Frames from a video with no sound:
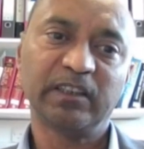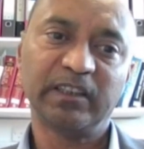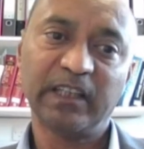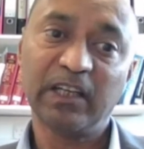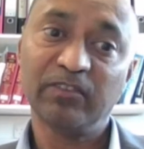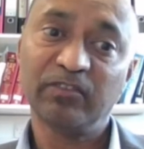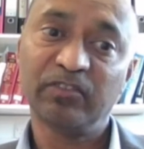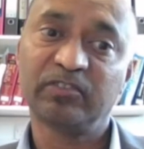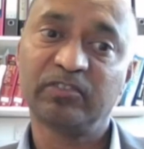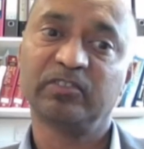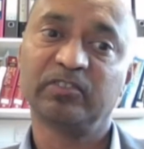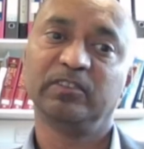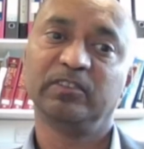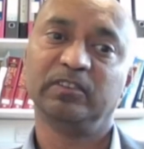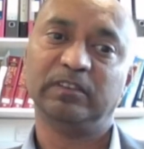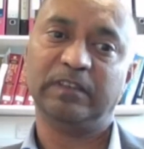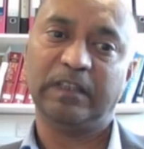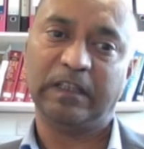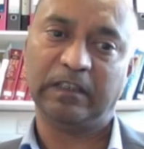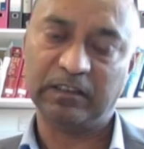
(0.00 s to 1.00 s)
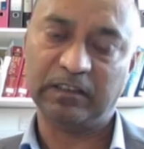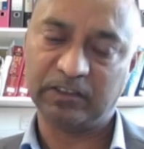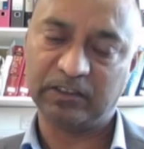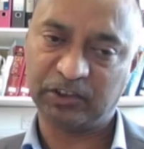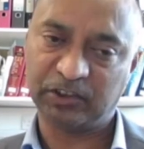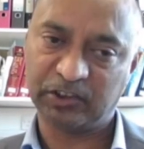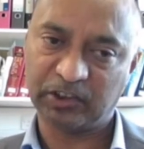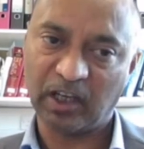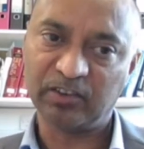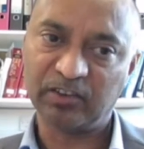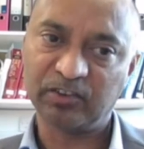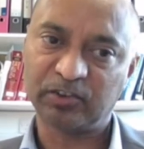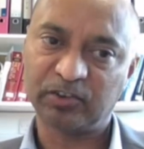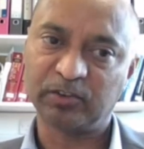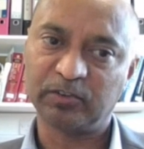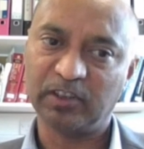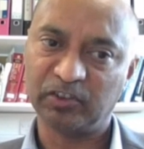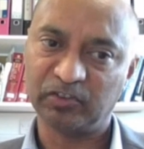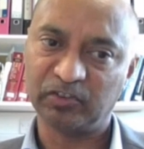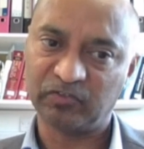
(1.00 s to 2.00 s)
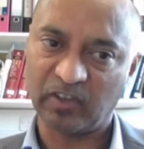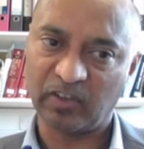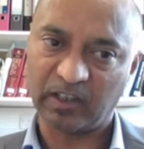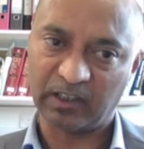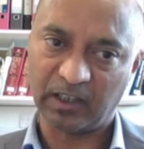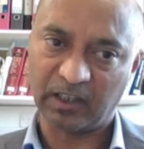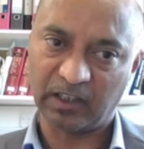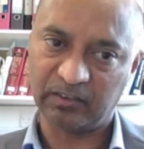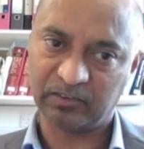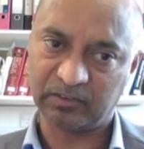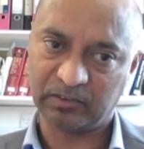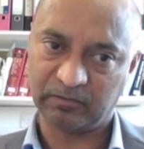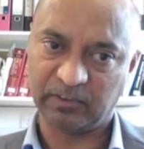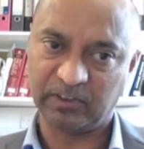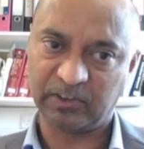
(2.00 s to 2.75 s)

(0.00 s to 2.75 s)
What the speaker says: gives a chance to this fungus,